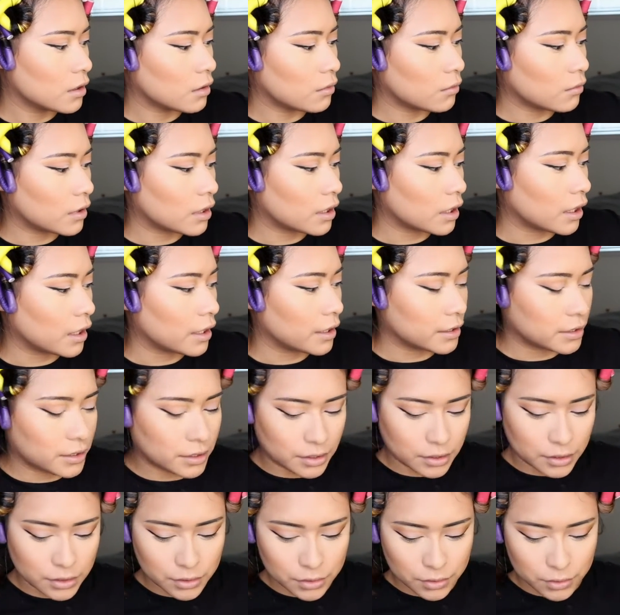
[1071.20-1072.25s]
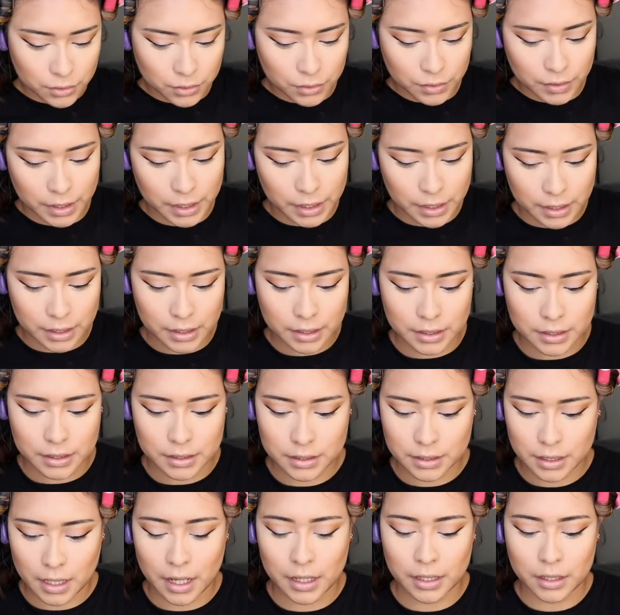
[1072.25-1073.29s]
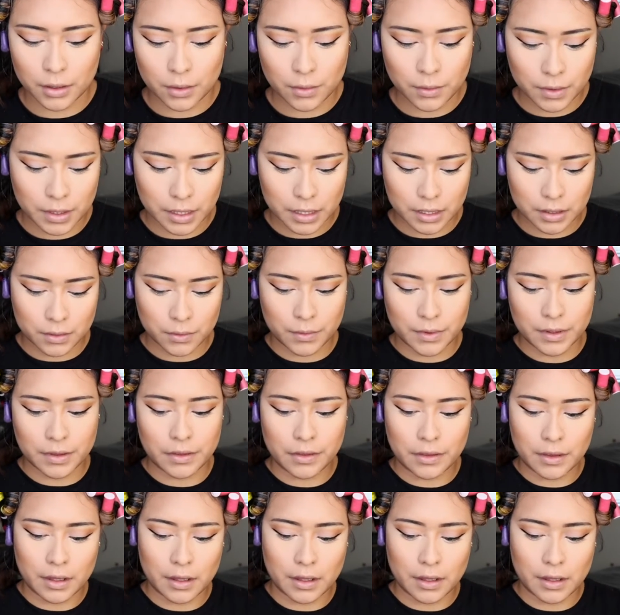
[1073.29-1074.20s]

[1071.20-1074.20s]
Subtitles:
what I do is I go in with